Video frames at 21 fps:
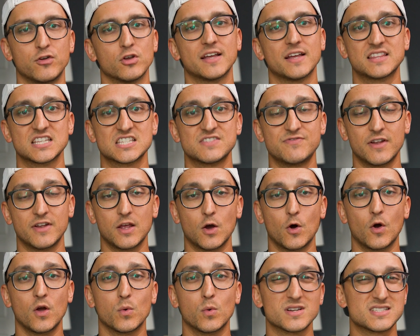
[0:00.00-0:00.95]
you like this
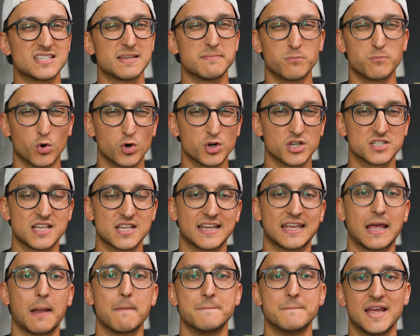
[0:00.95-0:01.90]
video and want to see more just
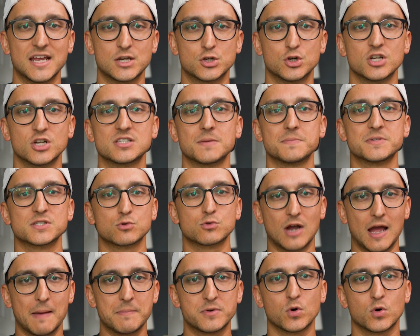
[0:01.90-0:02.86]
like it, make sure to
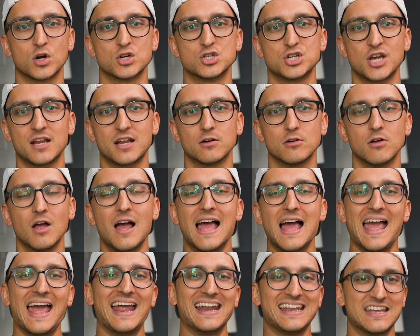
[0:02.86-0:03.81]
subscribe to our channel
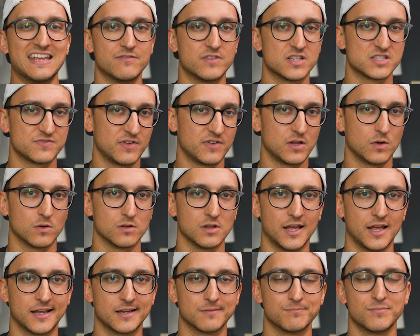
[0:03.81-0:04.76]
and give this video a
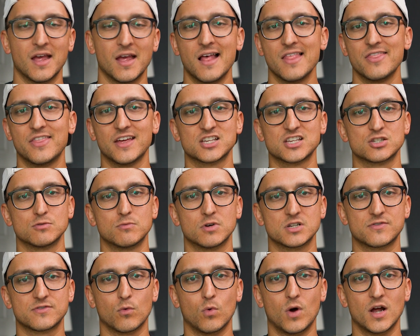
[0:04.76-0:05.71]
like. Thanks so
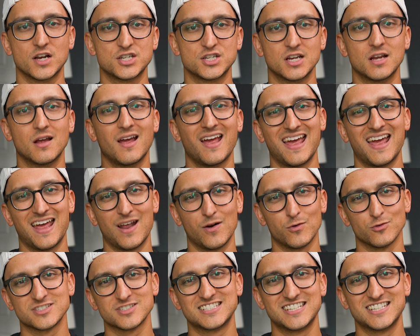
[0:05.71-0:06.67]
much for watching.
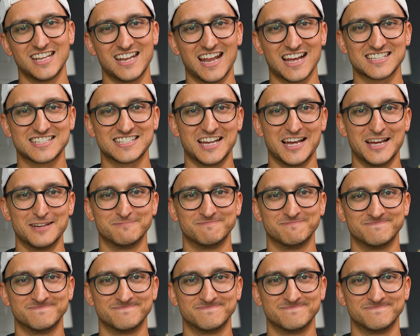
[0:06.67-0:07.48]
We'll see you next time.